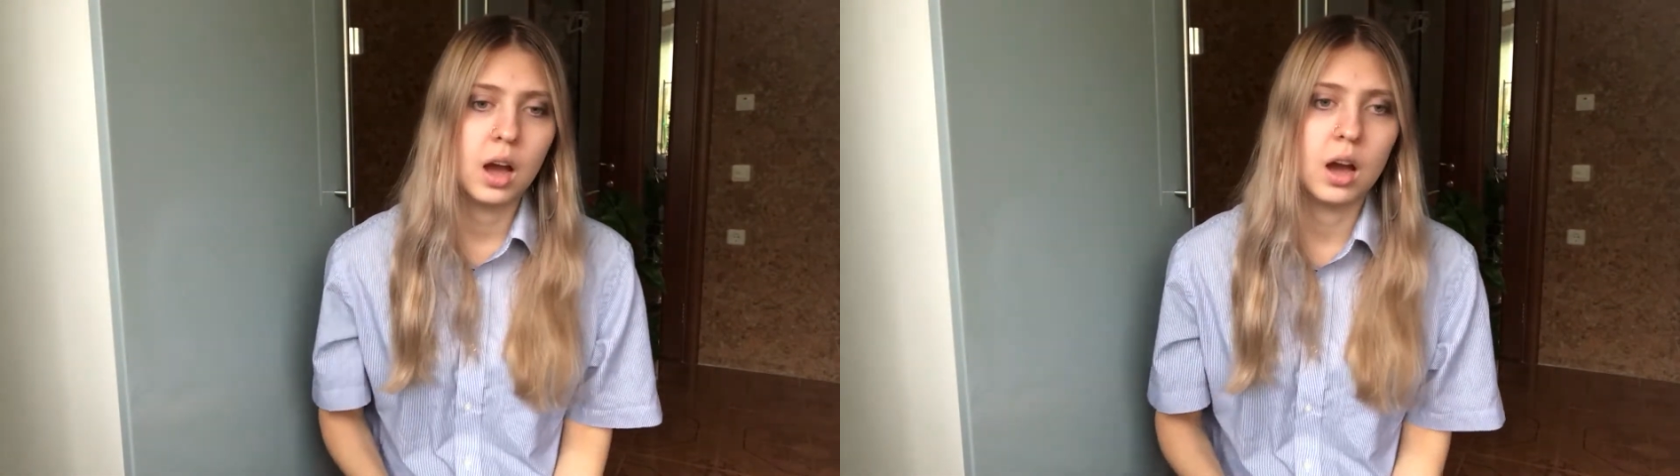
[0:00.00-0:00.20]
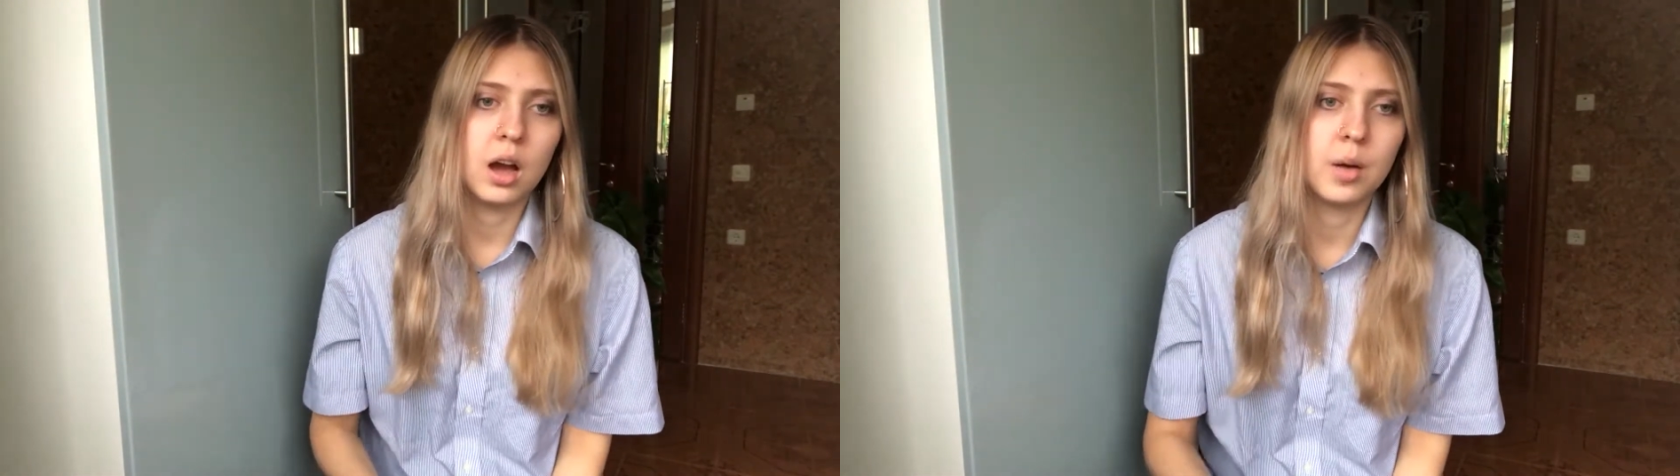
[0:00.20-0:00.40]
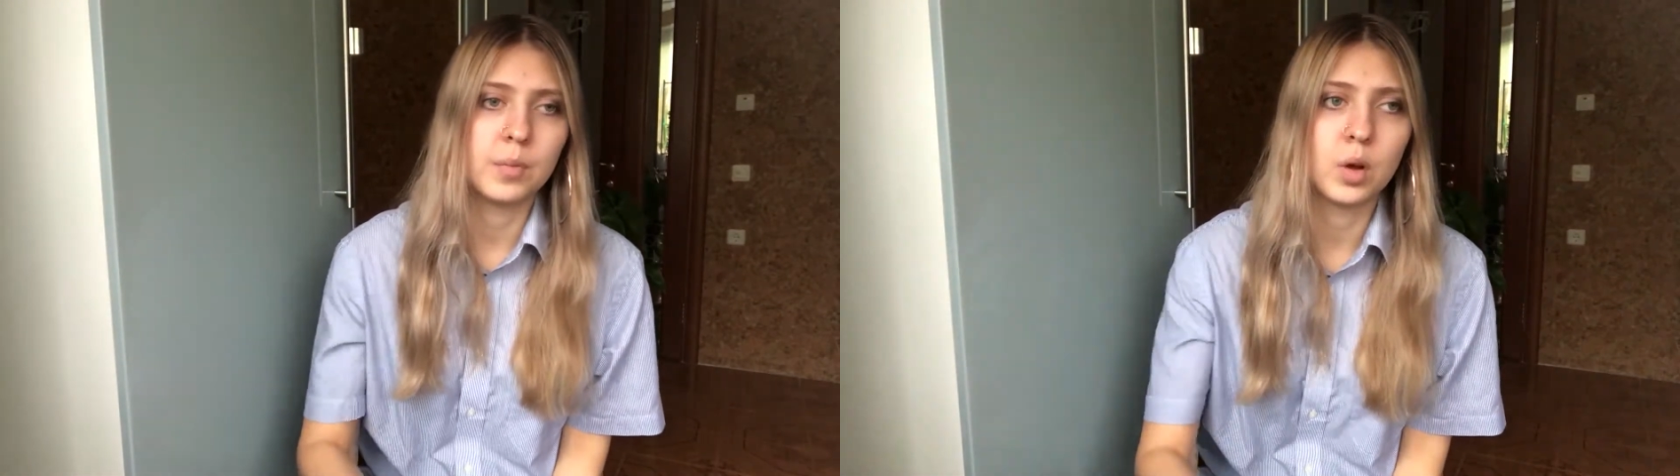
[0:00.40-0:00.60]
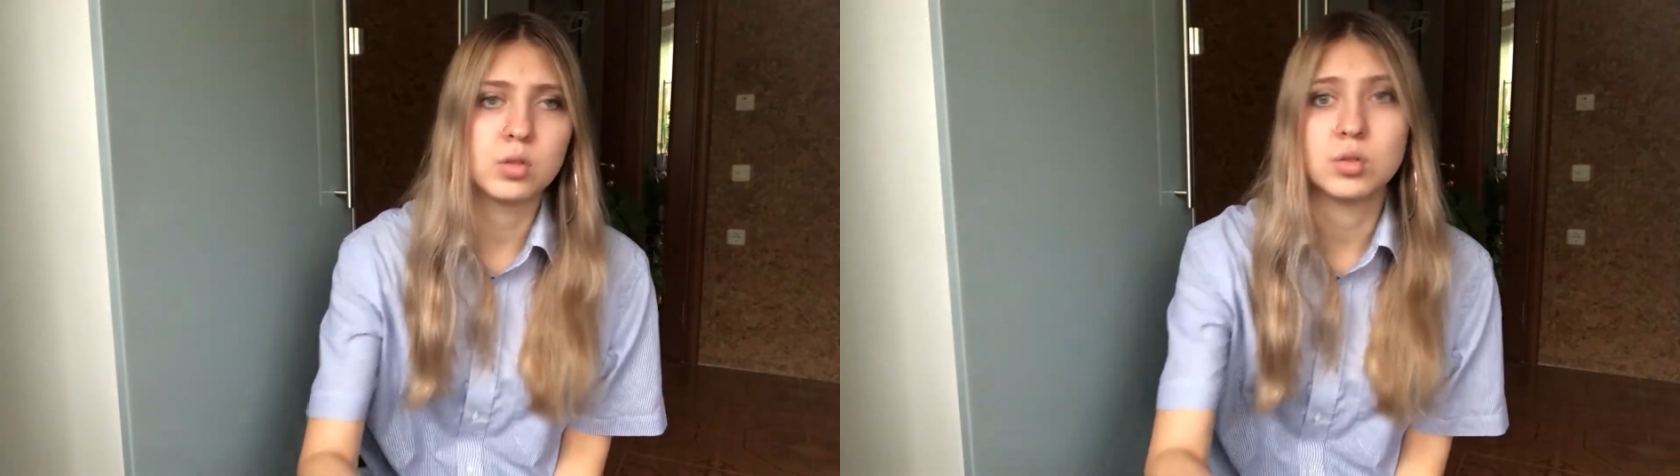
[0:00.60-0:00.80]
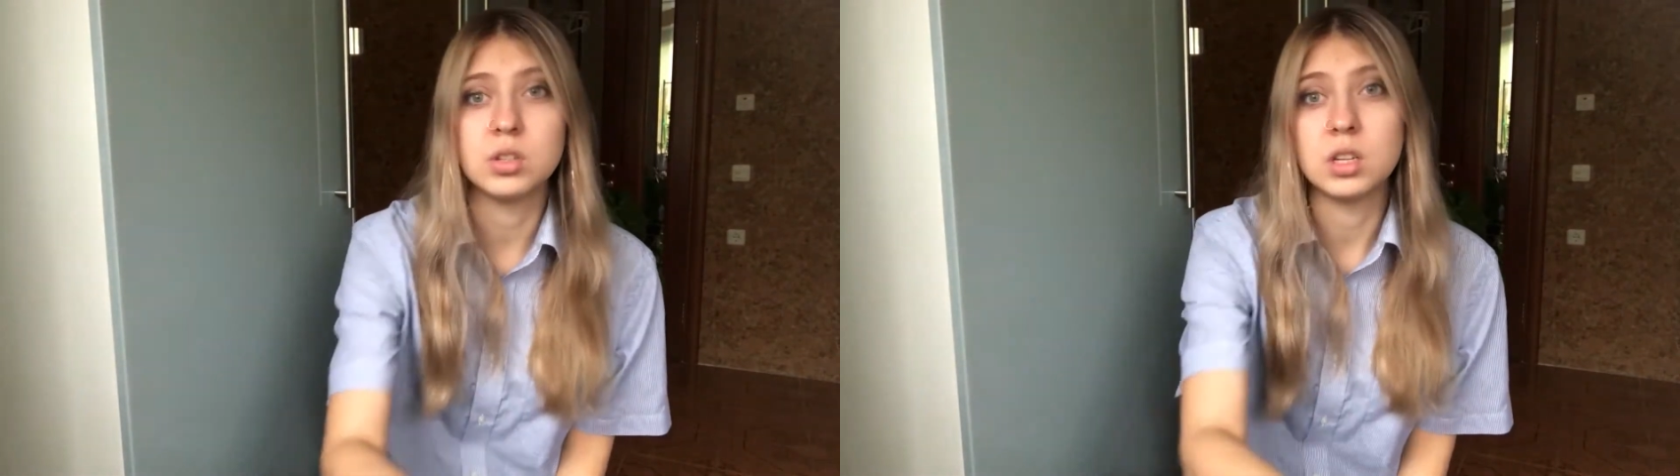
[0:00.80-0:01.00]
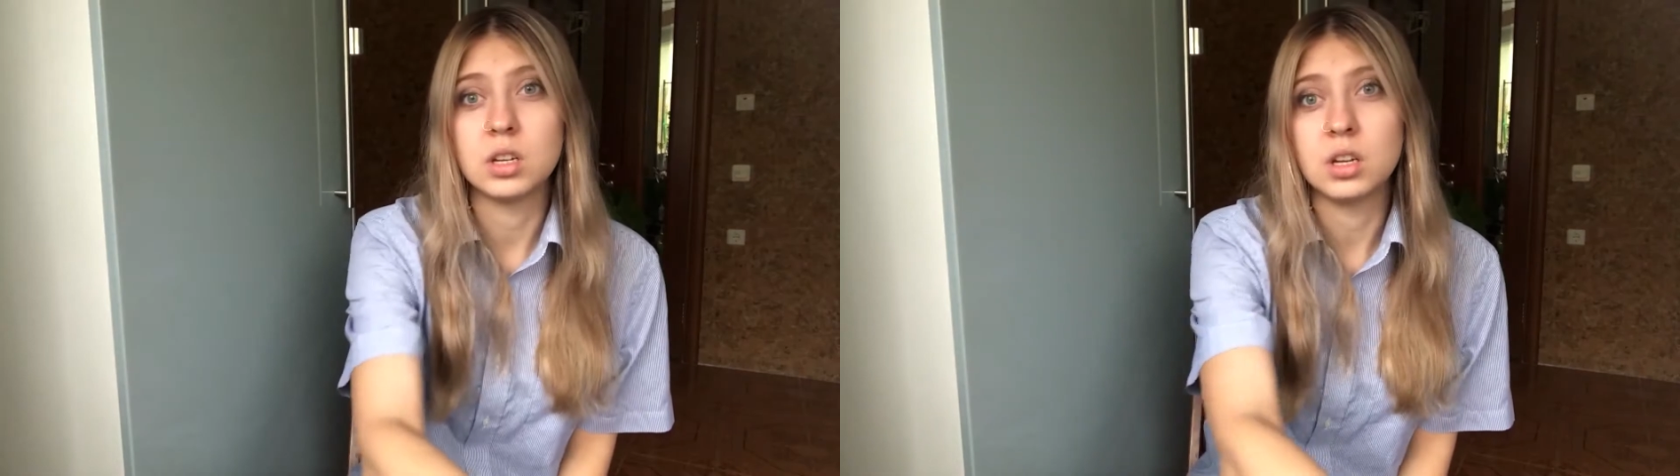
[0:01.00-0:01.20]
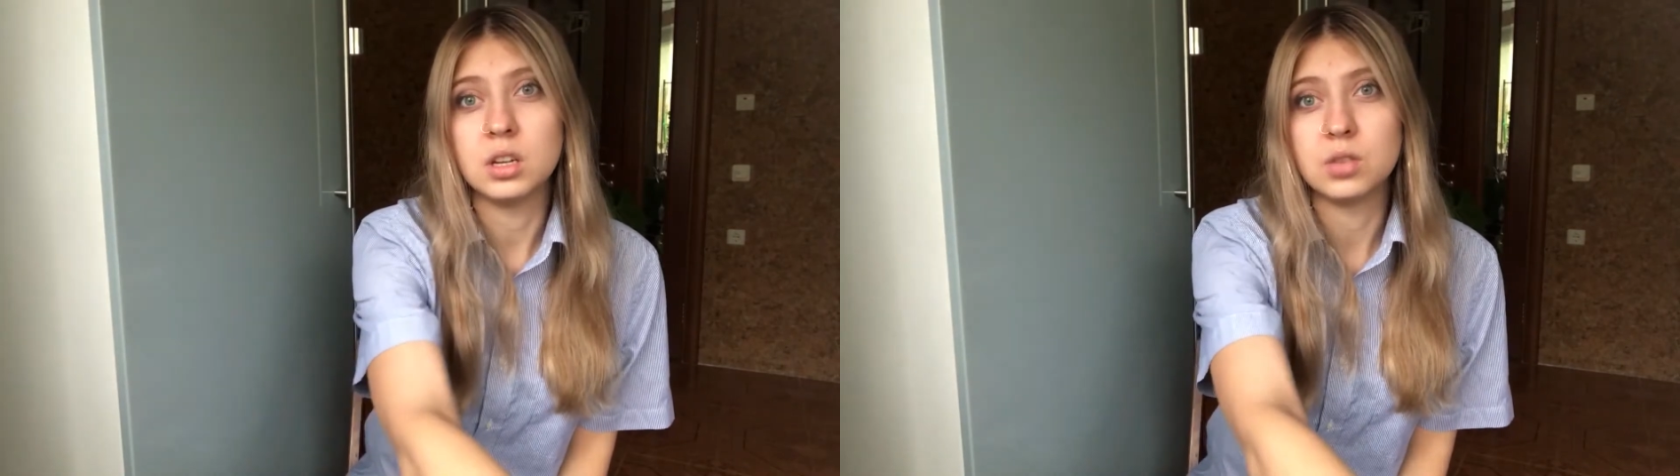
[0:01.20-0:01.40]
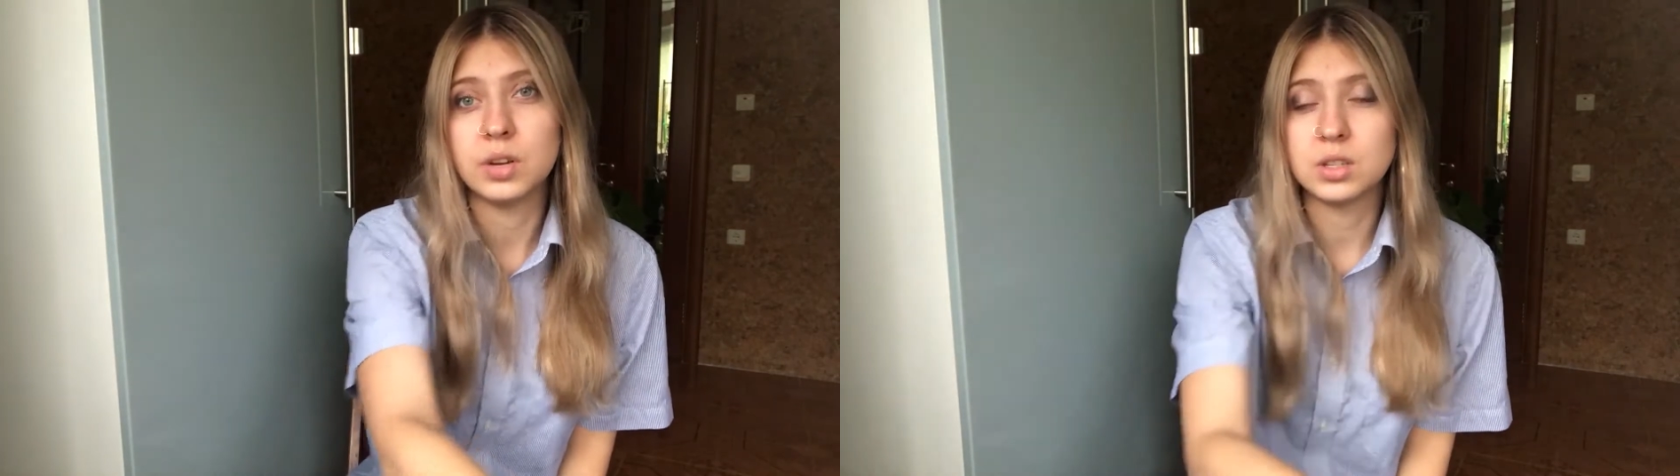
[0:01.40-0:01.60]
Also,
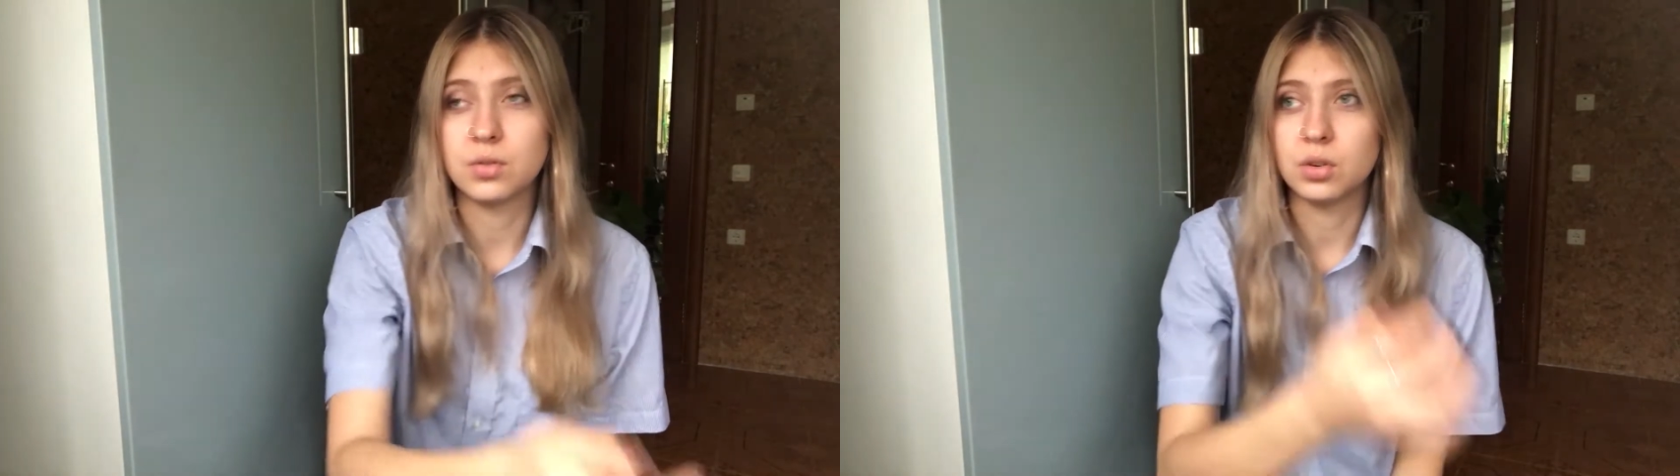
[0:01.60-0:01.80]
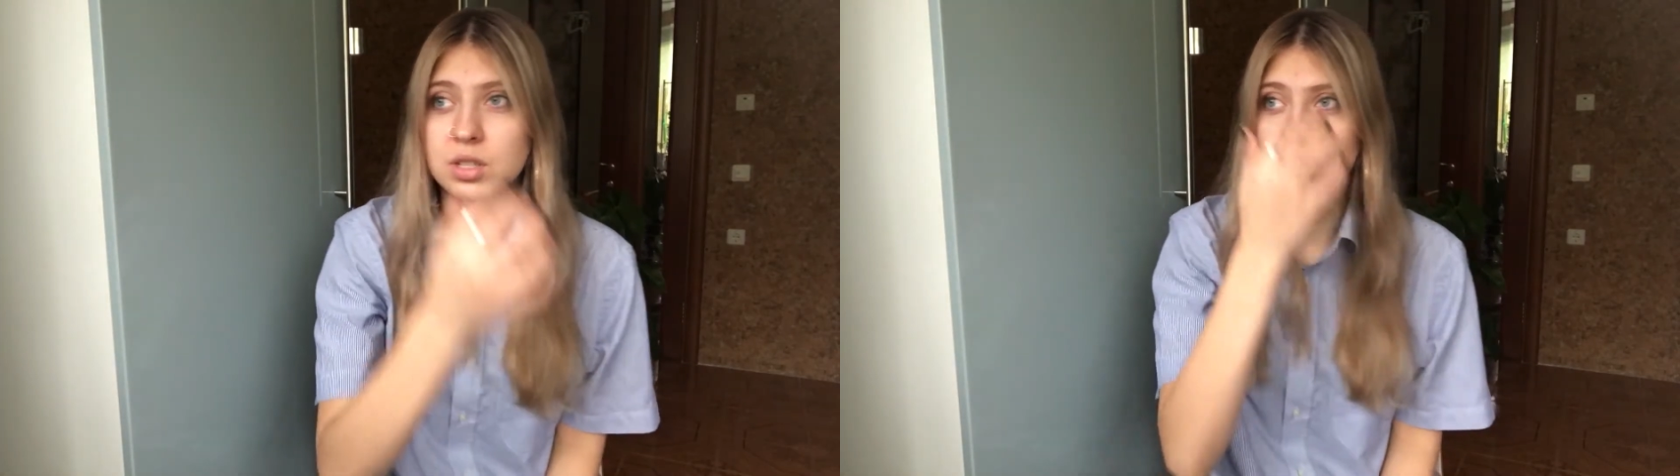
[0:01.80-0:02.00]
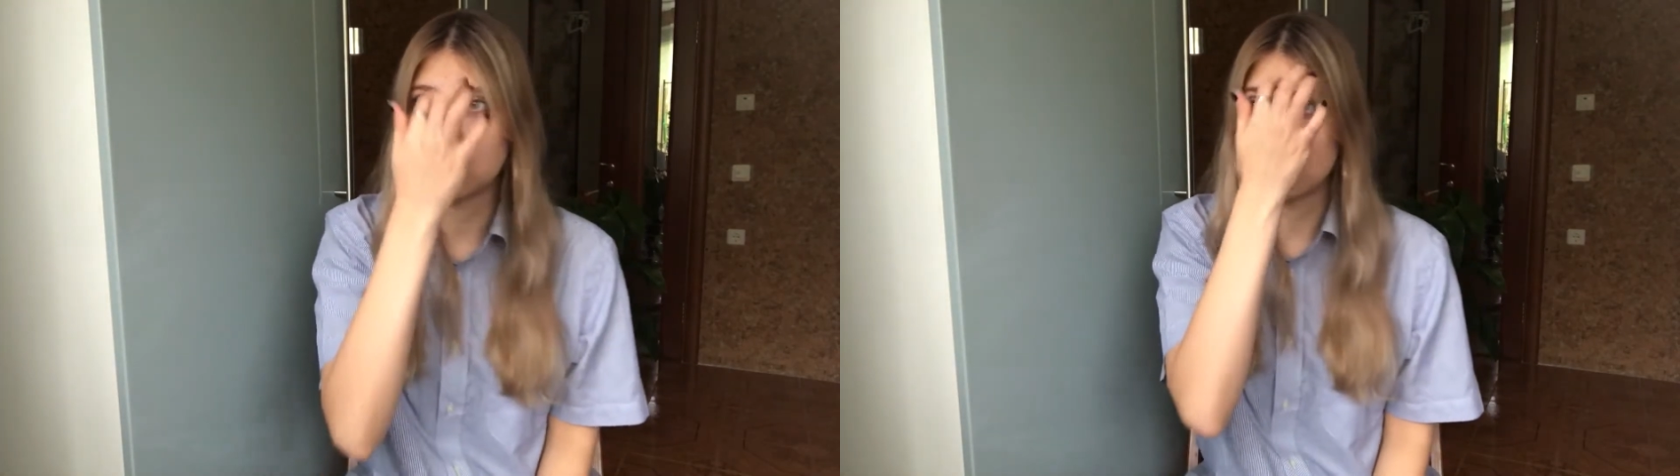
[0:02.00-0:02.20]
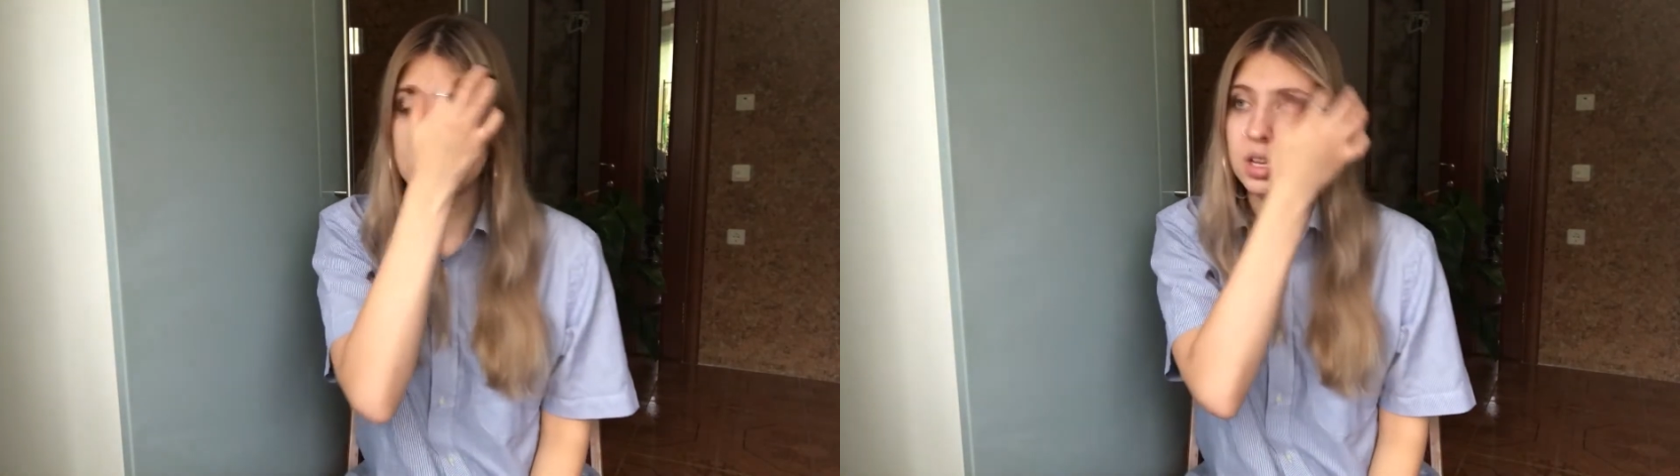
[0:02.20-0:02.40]
in 21st century,